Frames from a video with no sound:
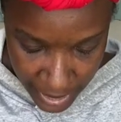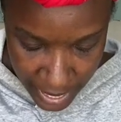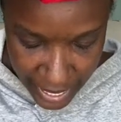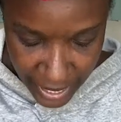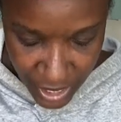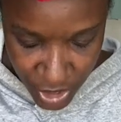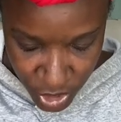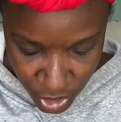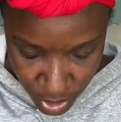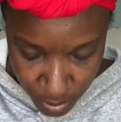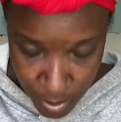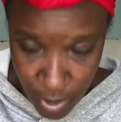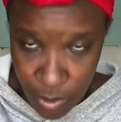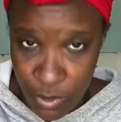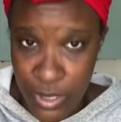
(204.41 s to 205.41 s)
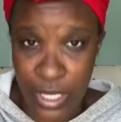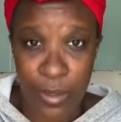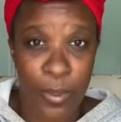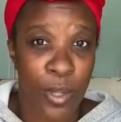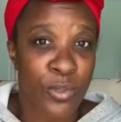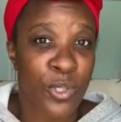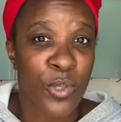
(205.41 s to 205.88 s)
Extra pro tip.
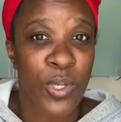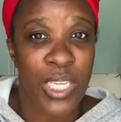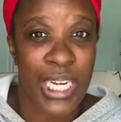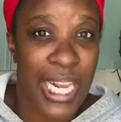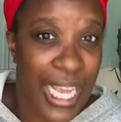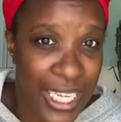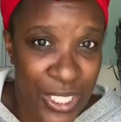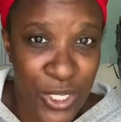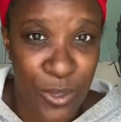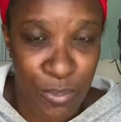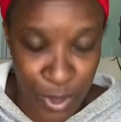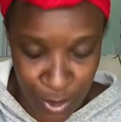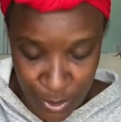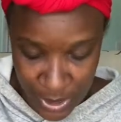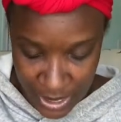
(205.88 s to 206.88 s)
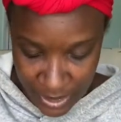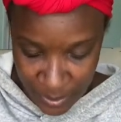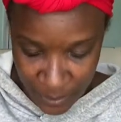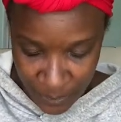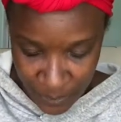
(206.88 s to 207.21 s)
Oh, so you get an extra pro tip.